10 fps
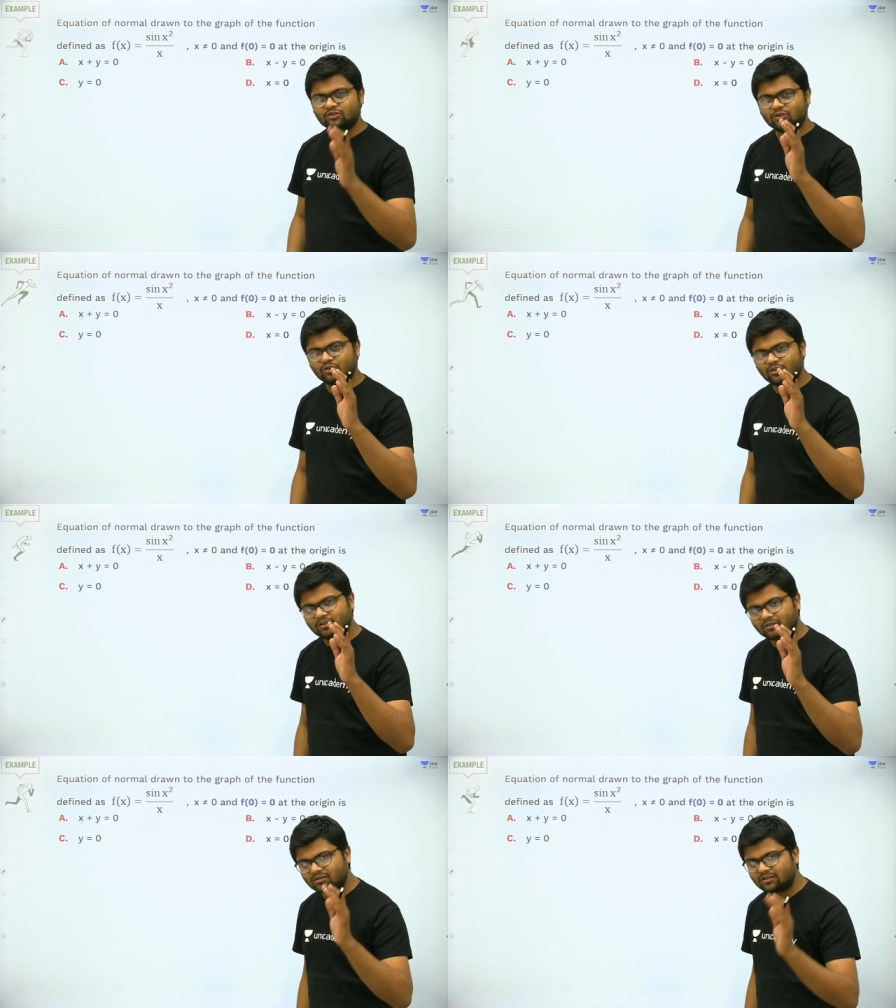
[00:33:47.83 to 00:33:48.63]
So
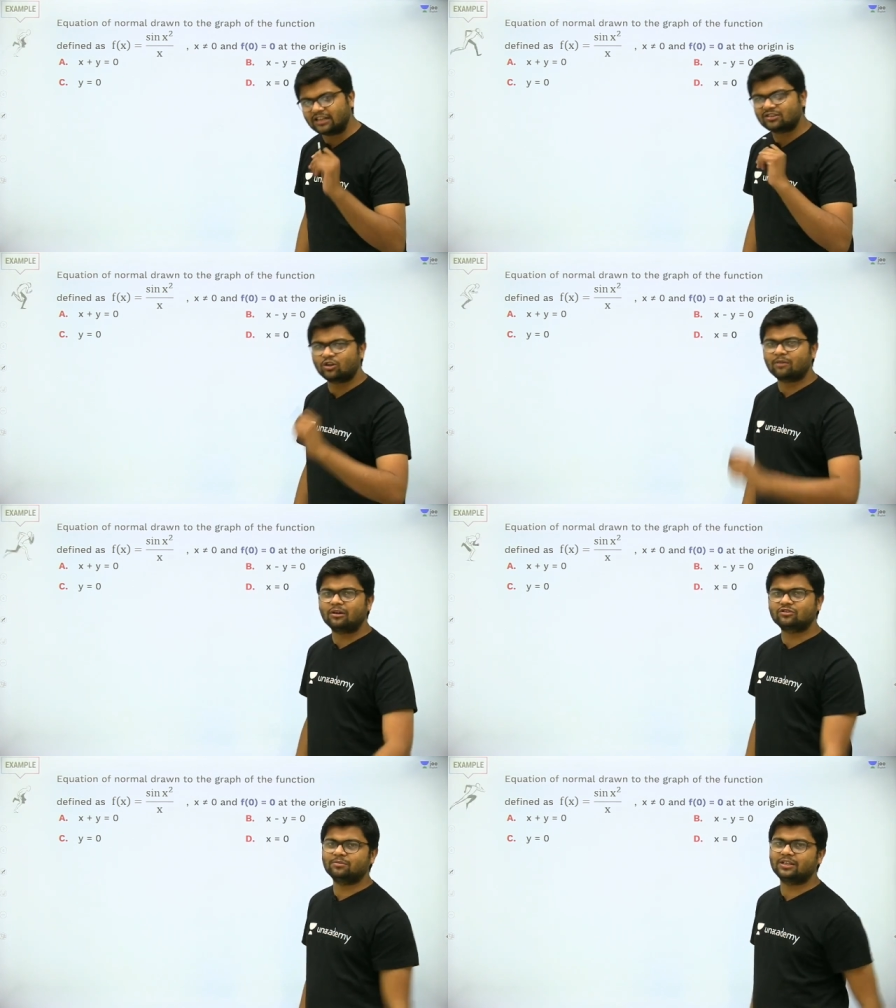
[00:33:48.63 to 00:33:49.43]
let's talk
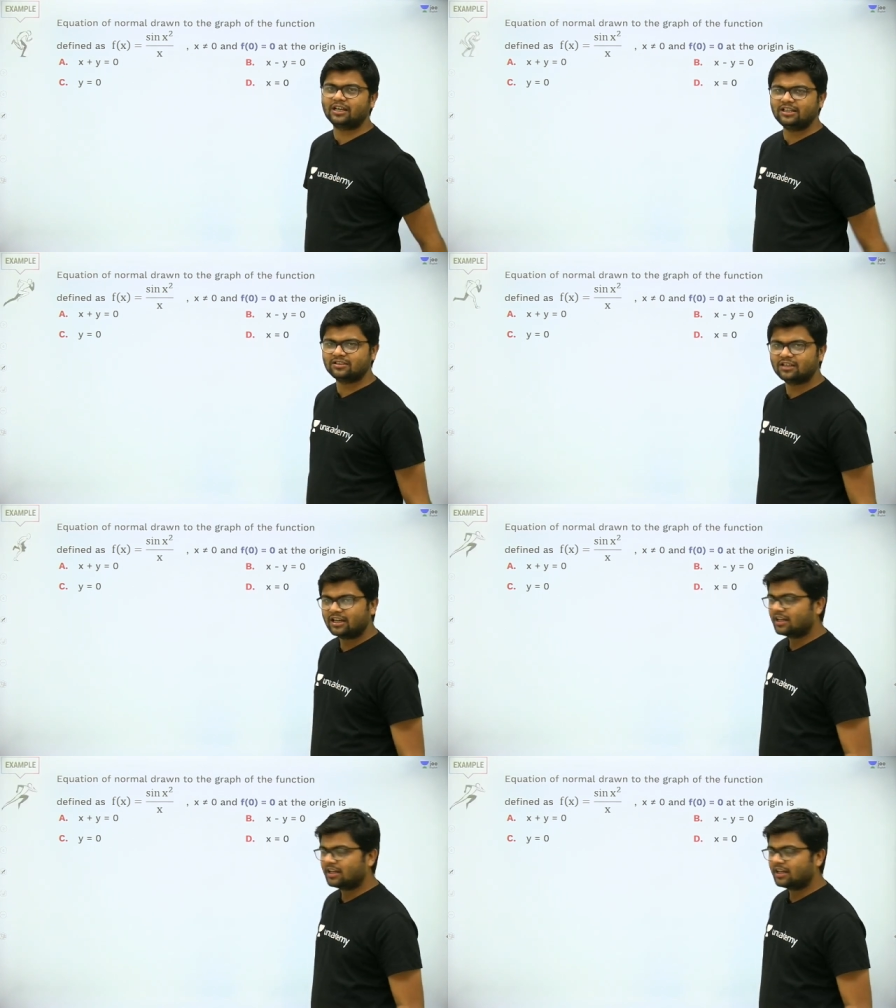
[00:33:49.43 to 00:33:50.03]
about something else.